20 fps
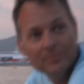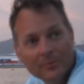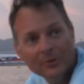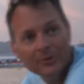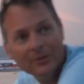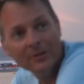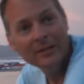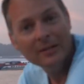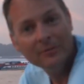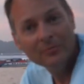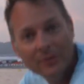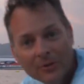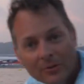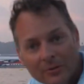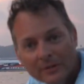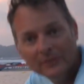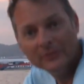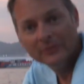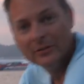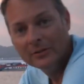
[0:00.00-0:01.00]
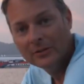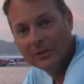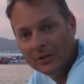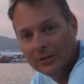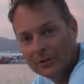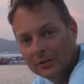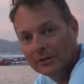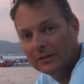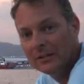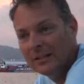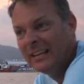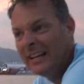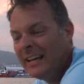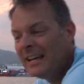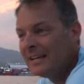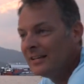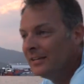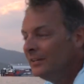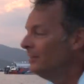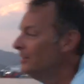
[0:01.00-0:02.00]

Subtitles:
board and then we're going to call it a night.